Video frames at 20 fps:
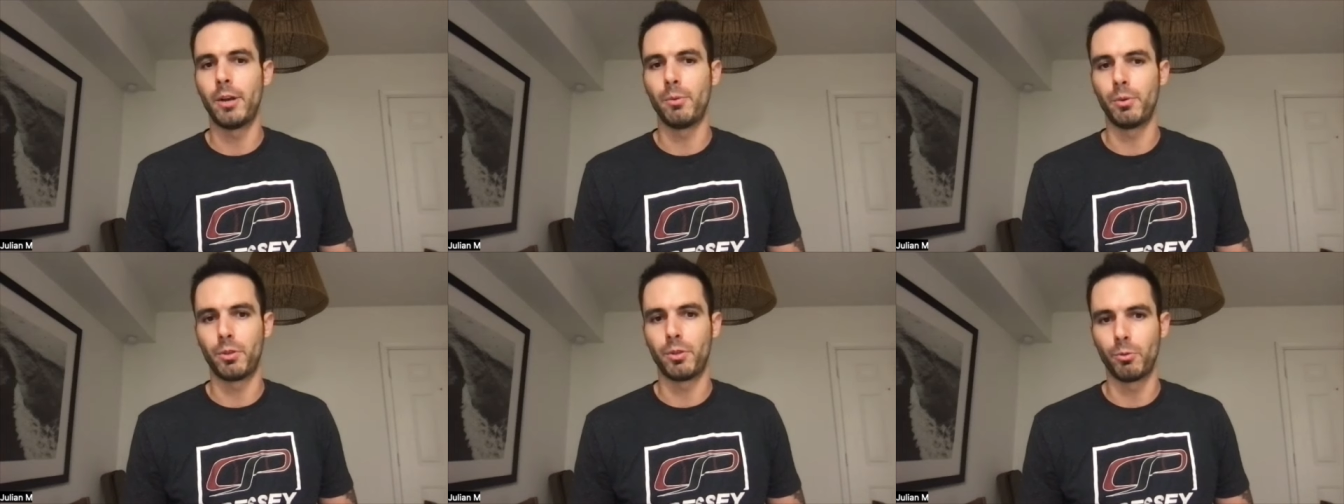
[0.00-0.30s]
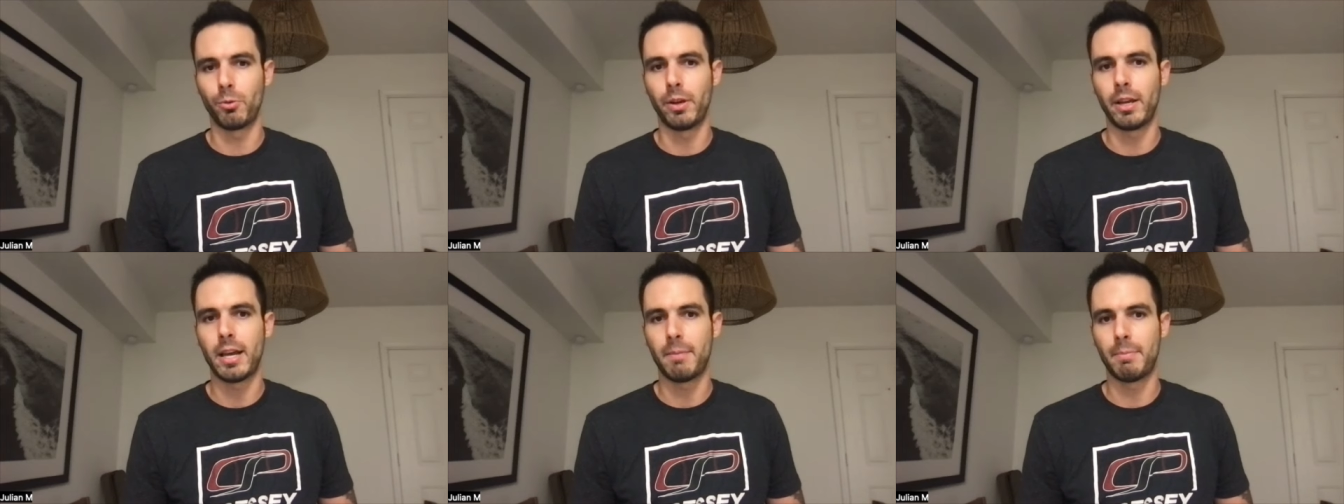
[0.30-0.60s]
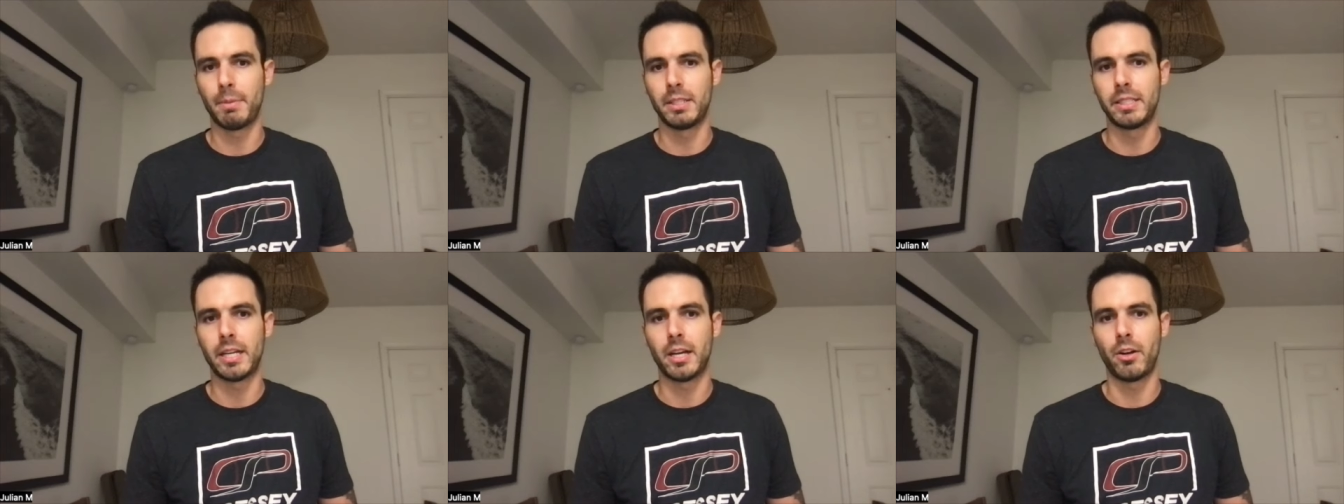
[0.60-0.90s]
with the rehab
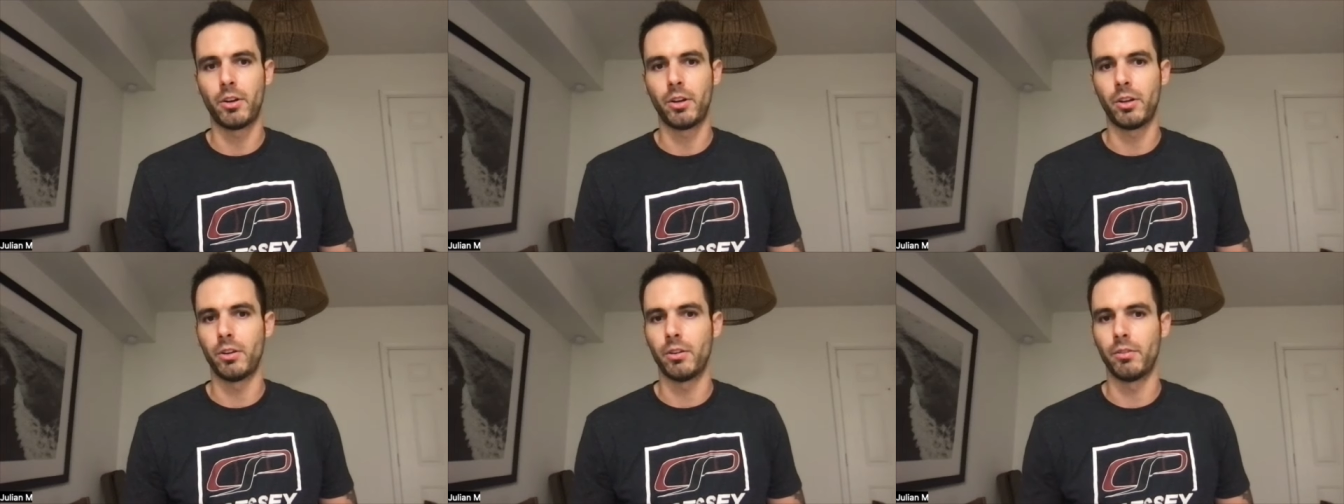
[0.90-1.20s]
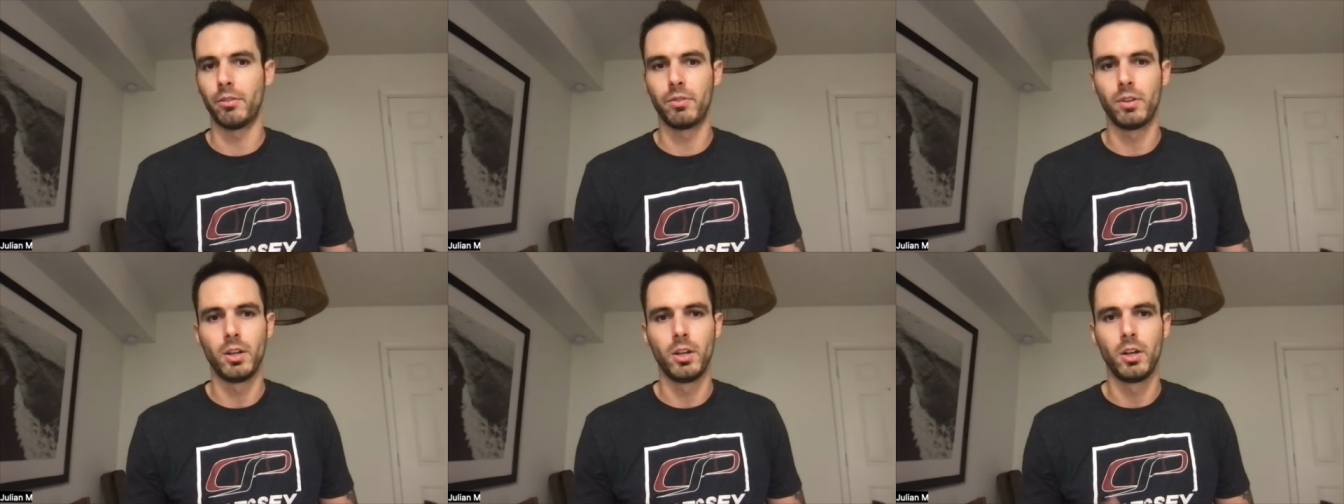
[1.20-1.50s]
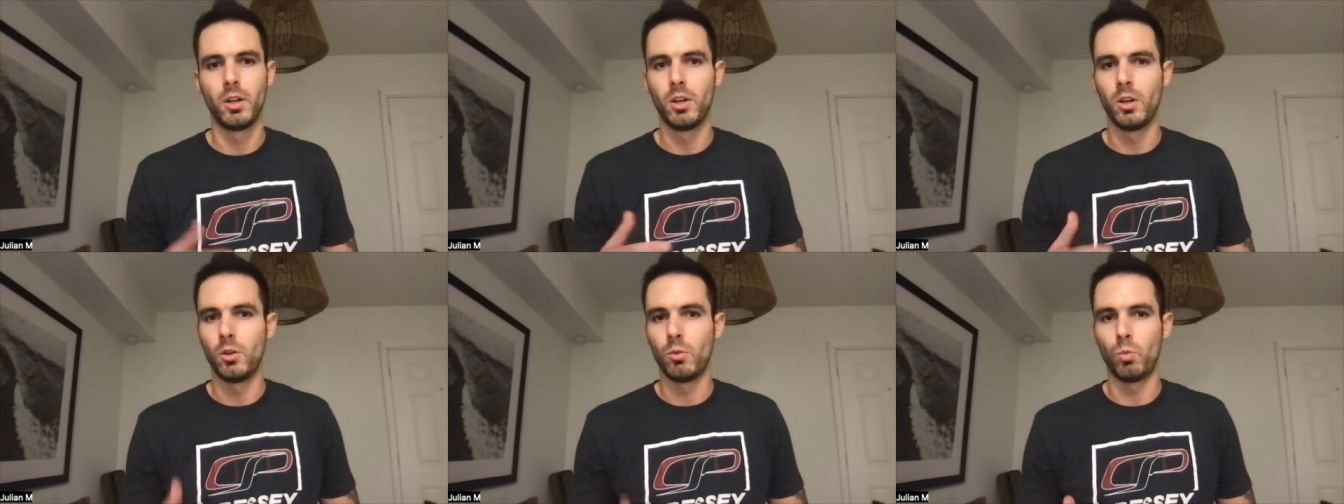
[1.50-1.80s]
mentality of
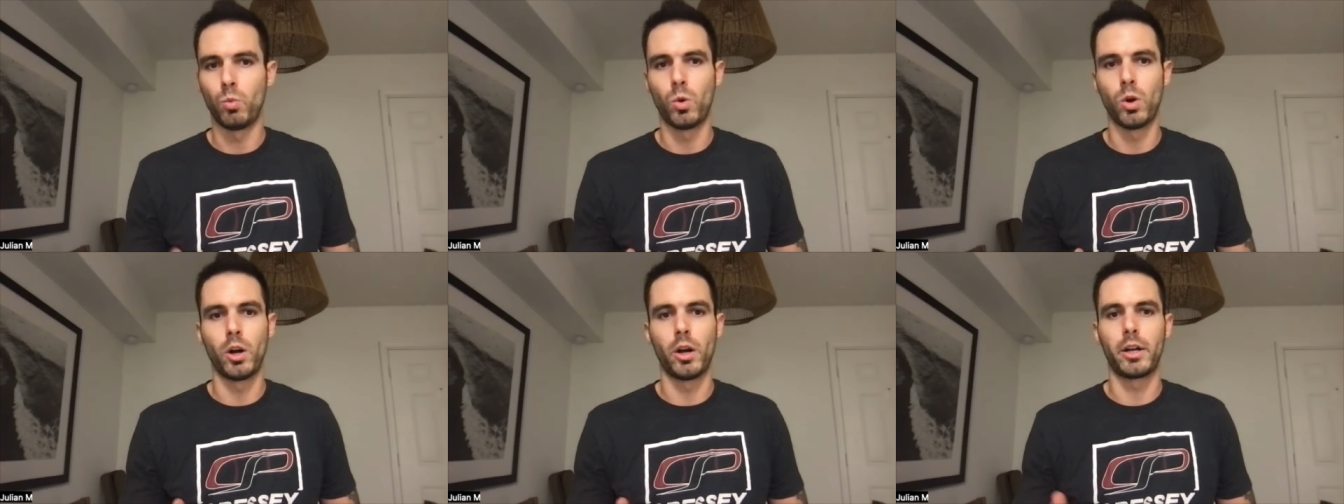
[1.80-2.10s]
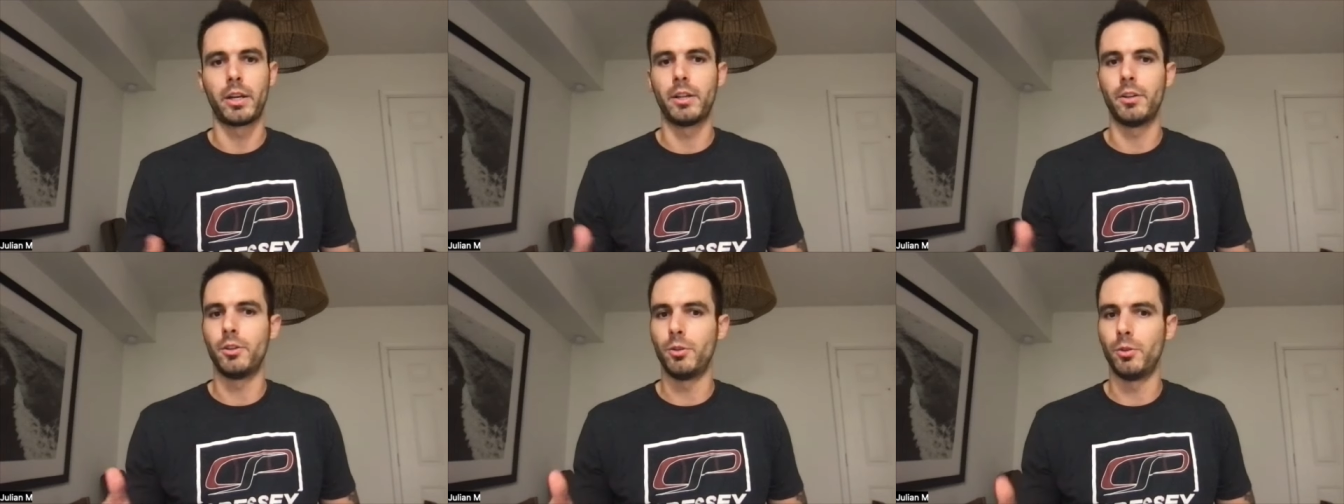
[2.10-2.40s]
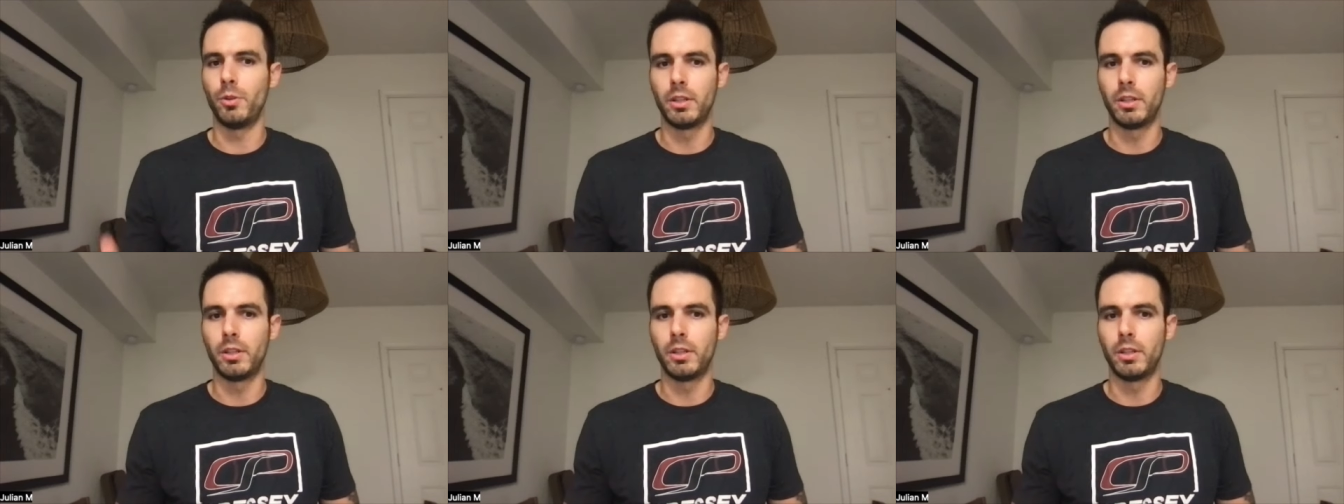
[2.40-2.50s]
work and do